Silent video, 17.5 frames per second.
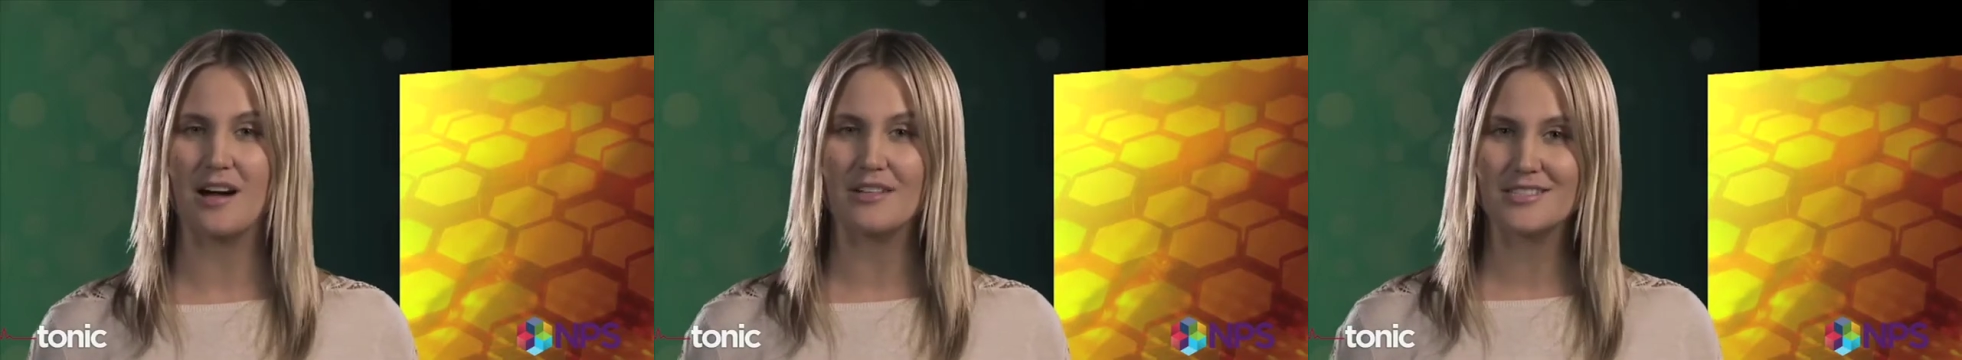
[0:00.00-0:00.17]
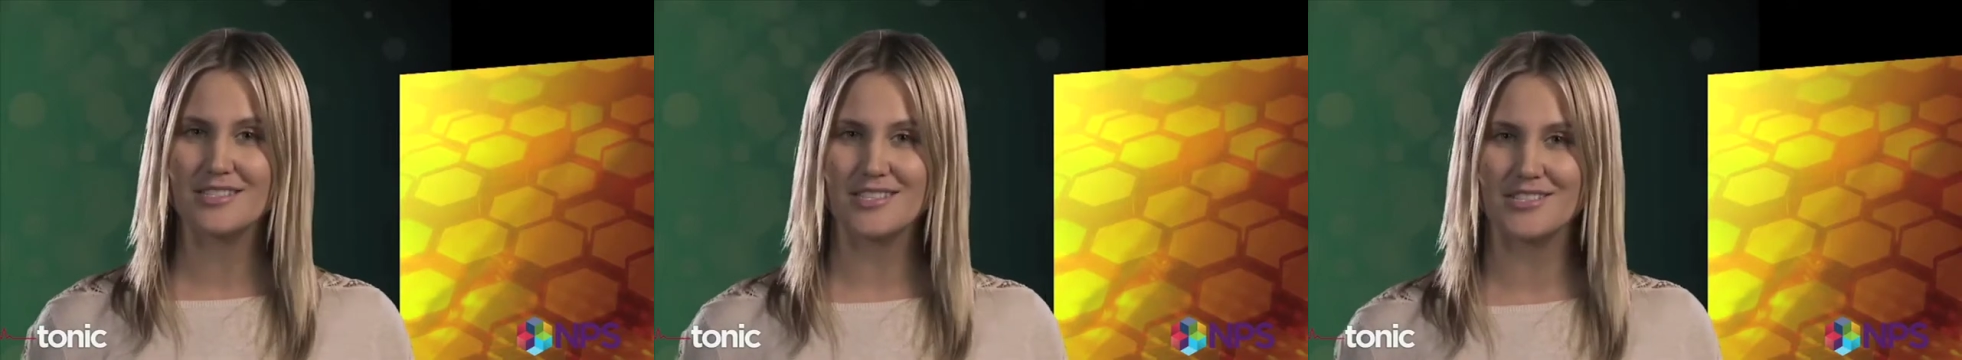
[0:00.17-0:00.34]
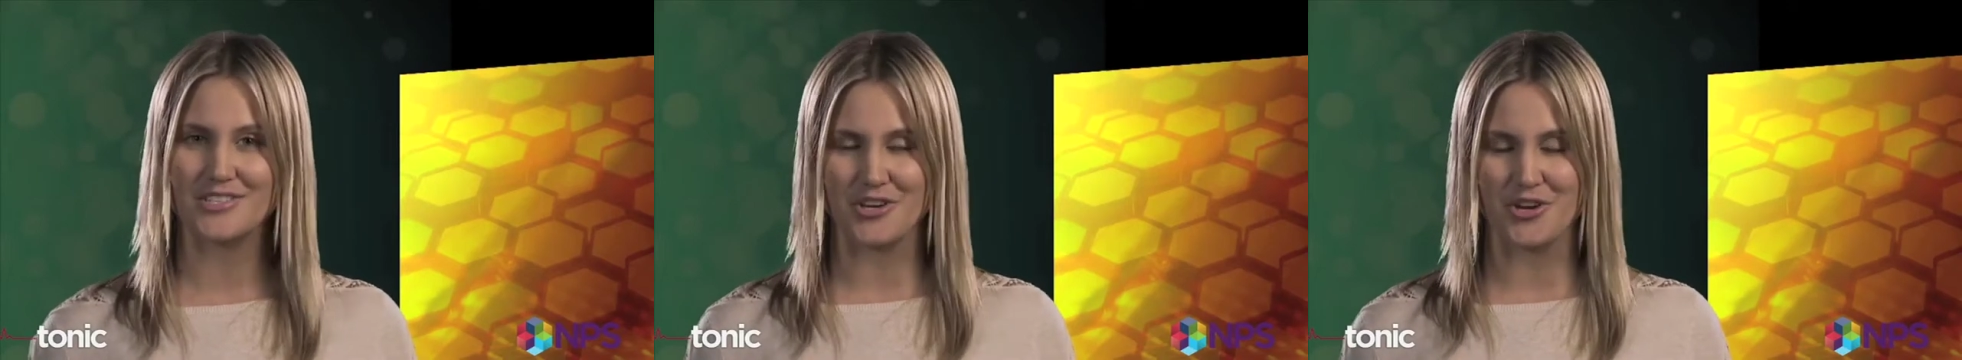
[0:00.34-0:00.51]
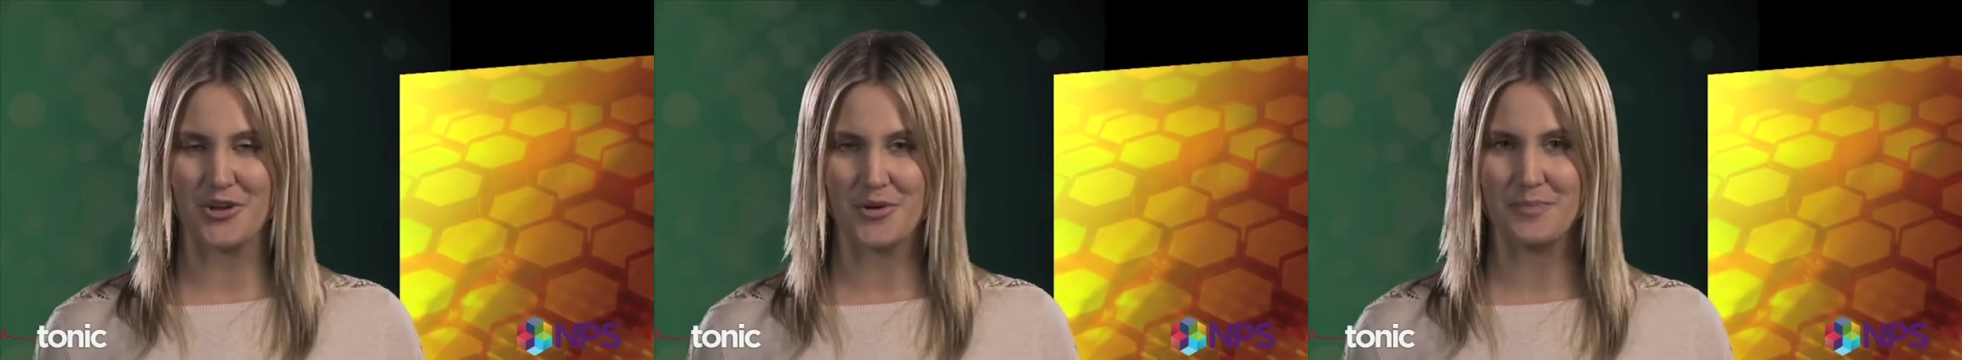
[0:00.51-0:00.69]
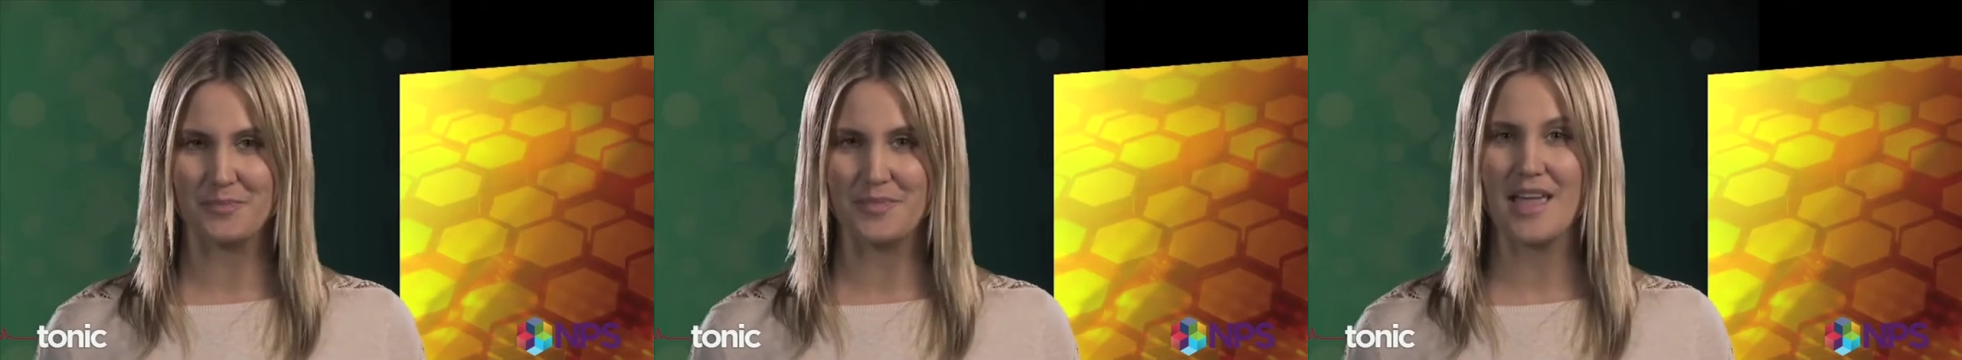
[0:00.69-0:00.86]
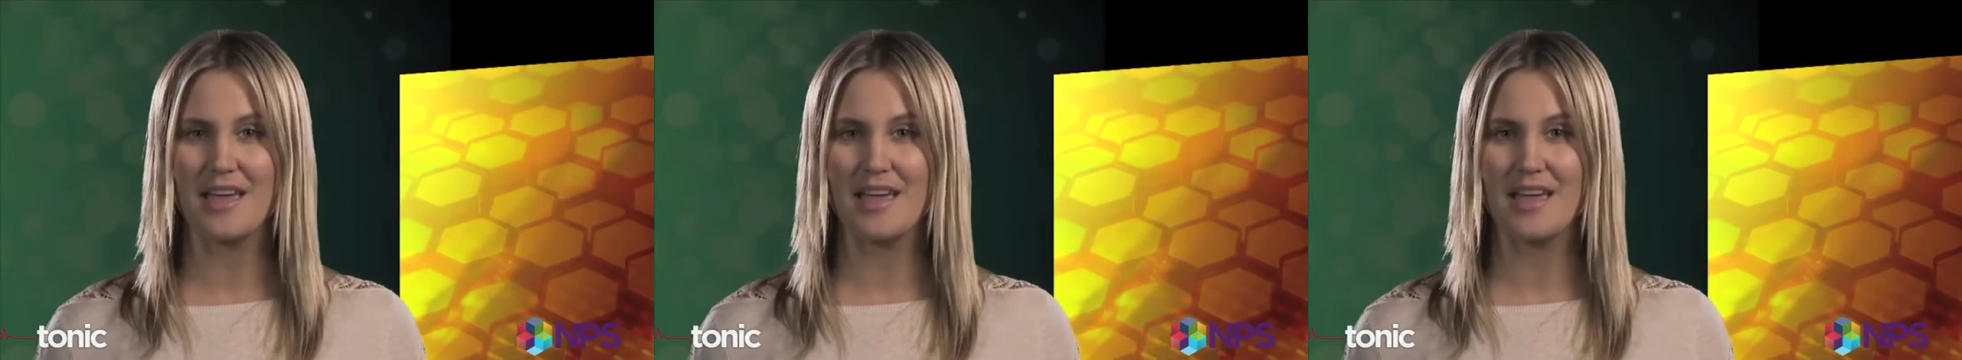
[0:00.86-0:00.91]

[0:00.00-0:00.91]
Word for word: ulcer germ